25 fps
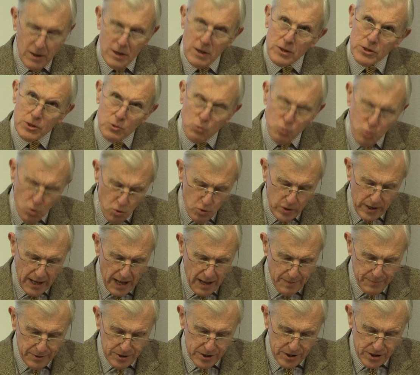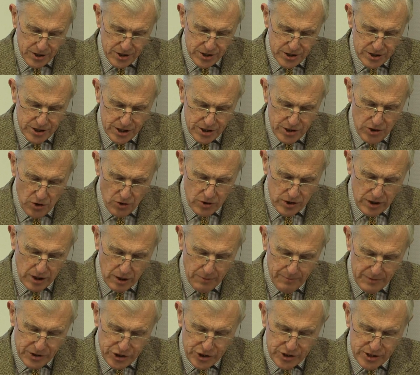The War Cabinet did not
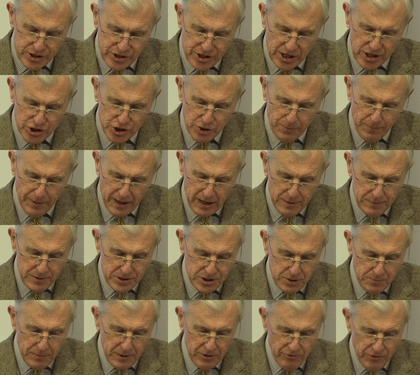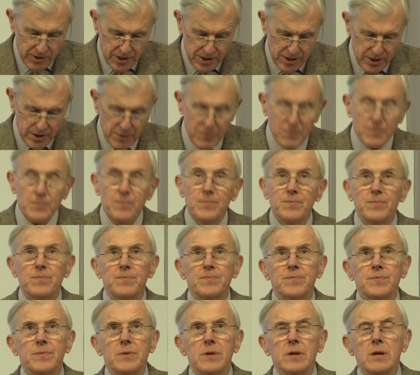commission such a paper to be written.
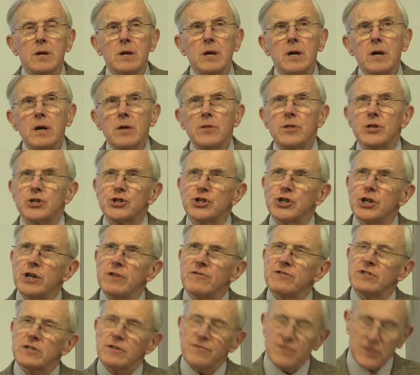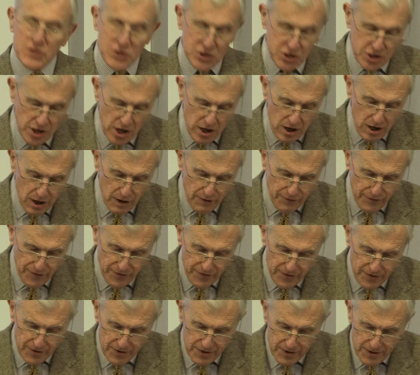The Chiefs of Staff
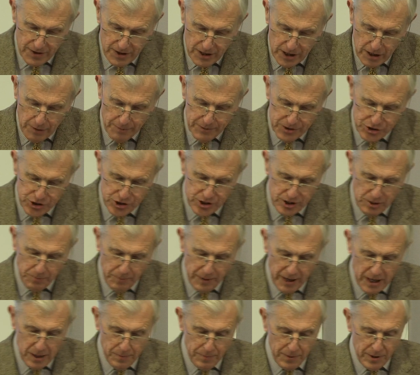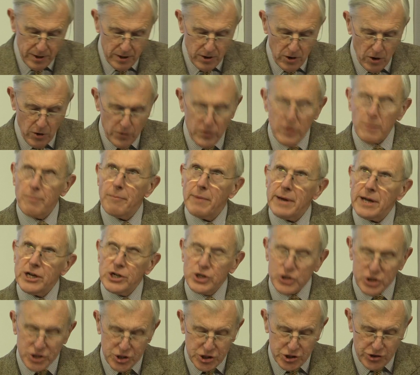commissioned a paper on the
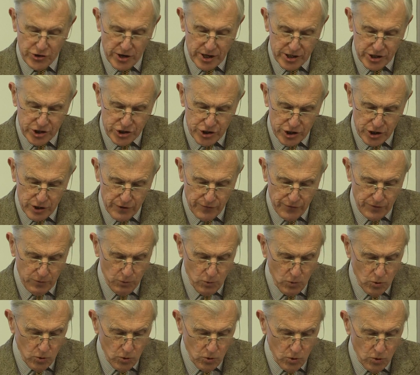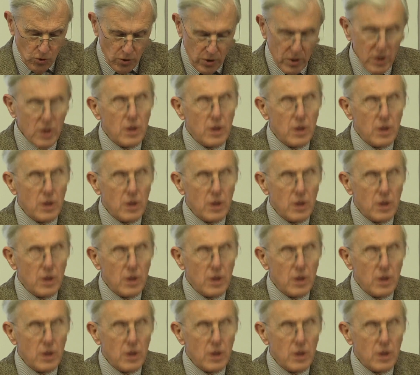major strategy of the war,